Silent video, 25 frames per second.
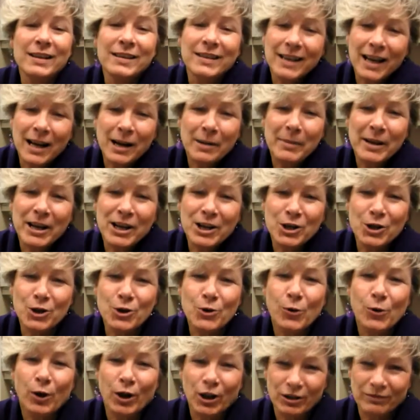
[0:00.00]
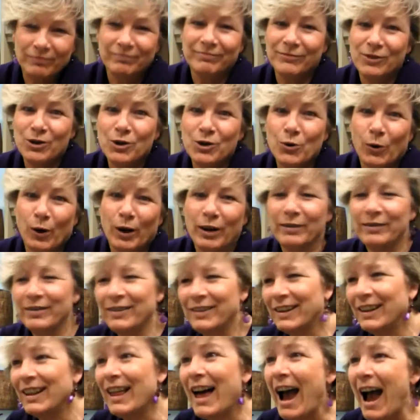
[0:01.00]
this is going to be a short
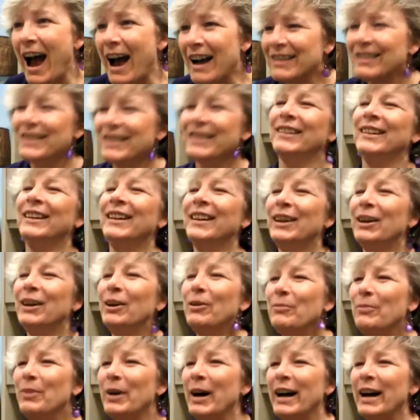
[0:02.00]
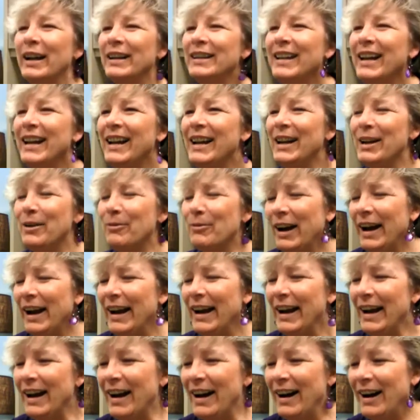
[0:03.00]
class. But
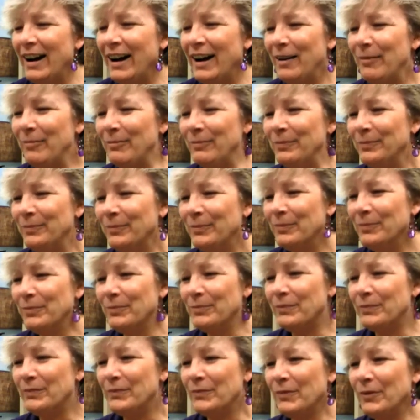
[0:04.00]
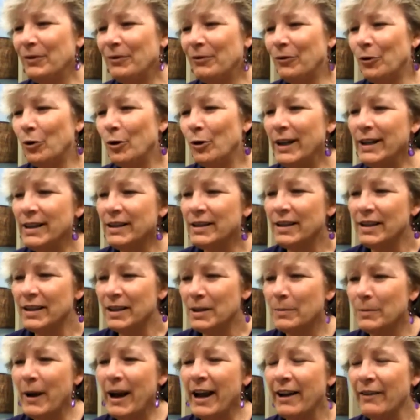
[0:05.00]
anyway, for
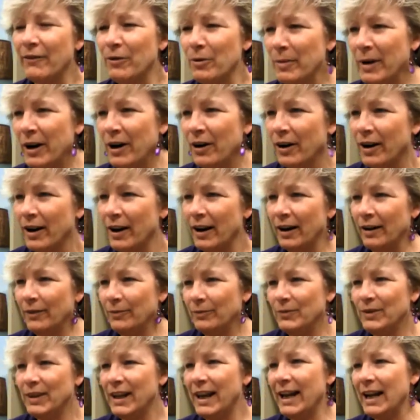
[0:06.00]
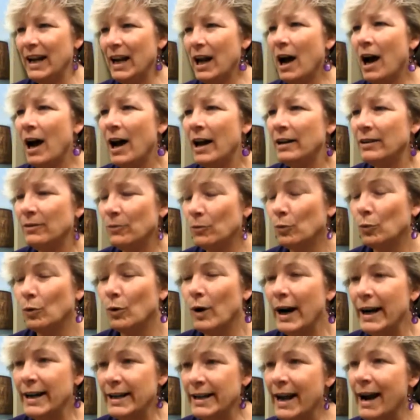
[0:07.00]
instance, Bank of America cannot
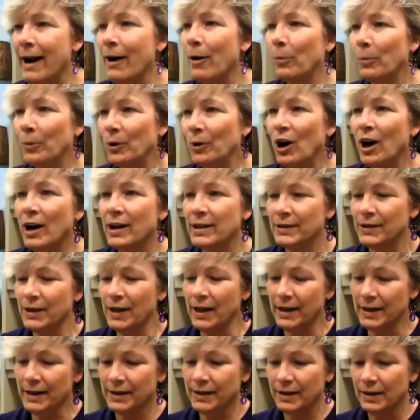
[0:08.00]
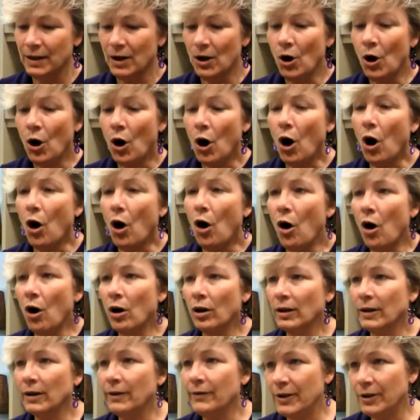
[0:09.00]
right now process
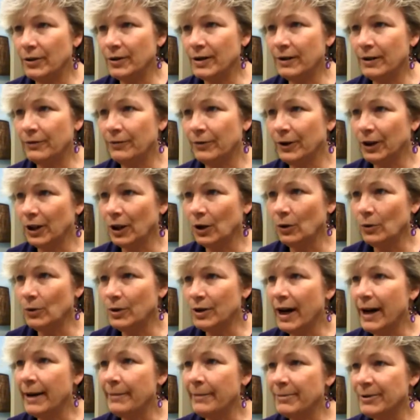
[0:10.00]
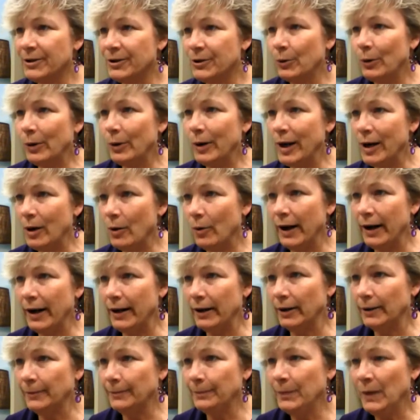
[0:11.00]
all of their different loan types through
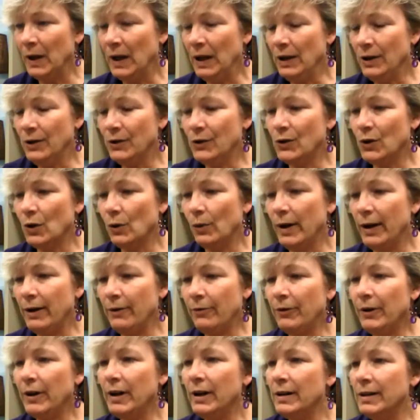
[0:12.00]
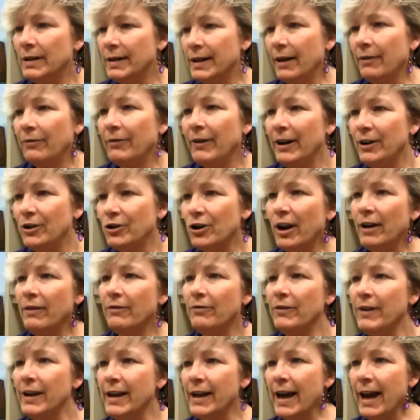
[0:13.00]
Equator. So if it is
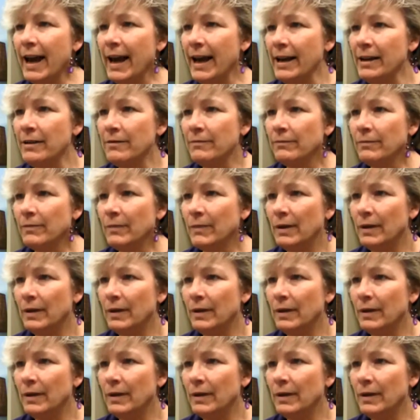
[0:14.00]
FHA, VA,